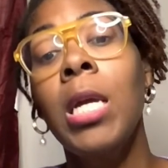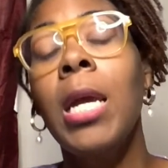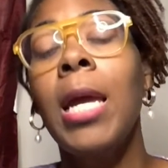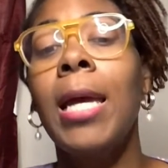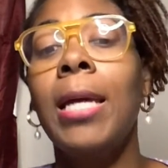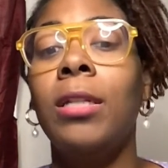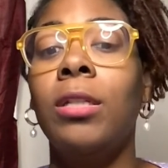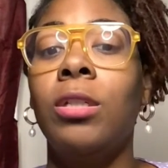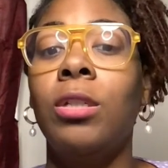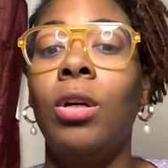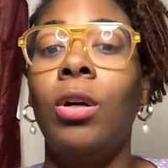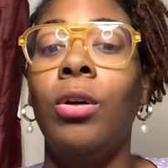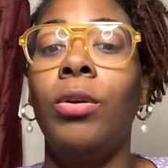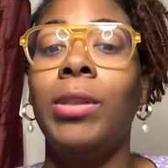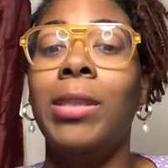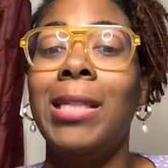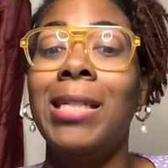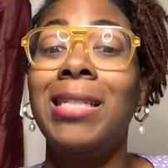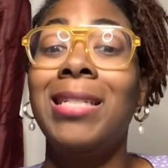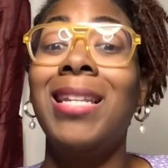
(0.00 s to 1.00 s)
And so
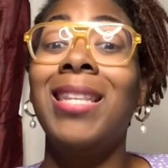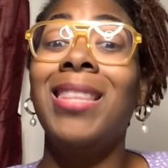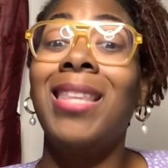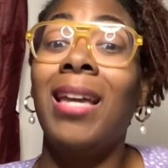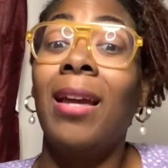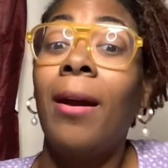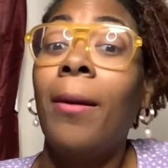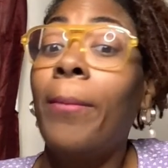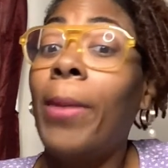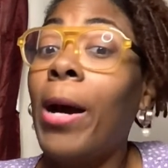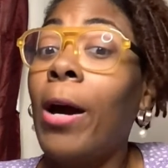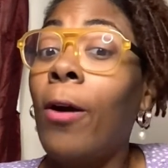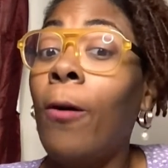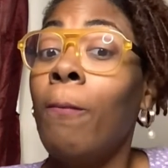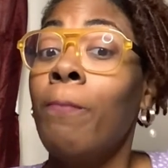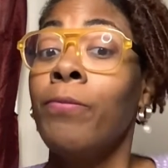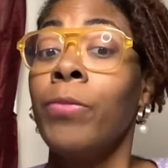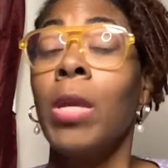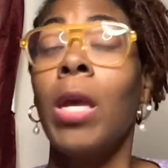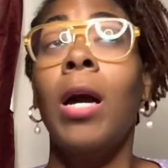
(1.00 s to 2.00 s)
things to think about
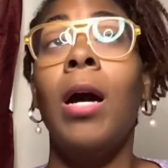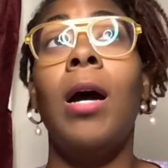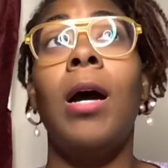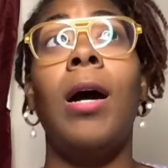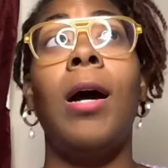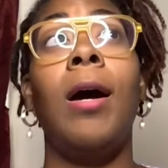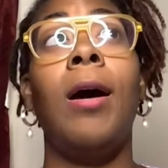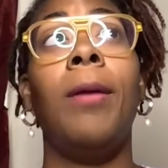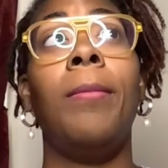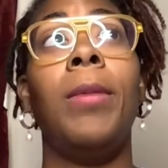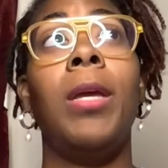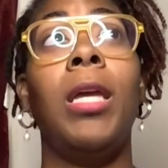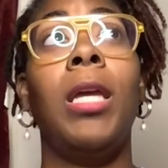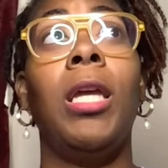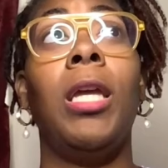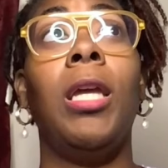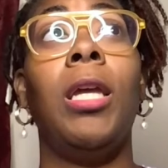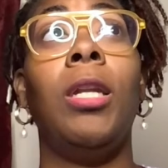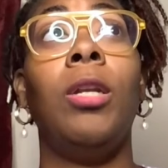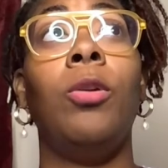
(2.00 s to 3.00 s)

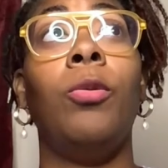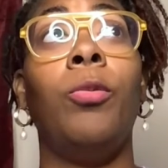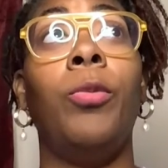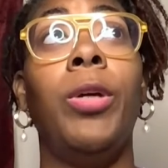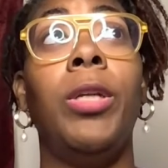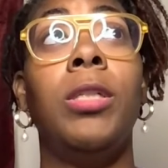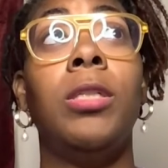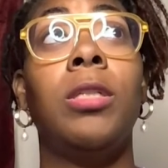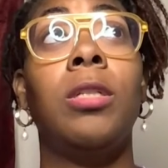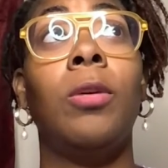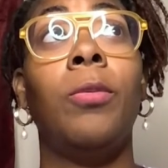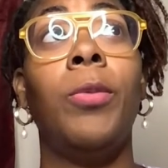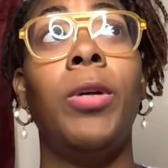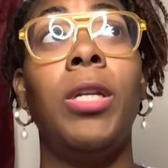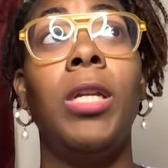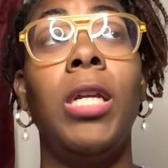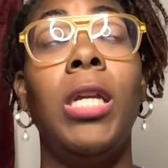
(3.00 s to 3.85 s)
and when someone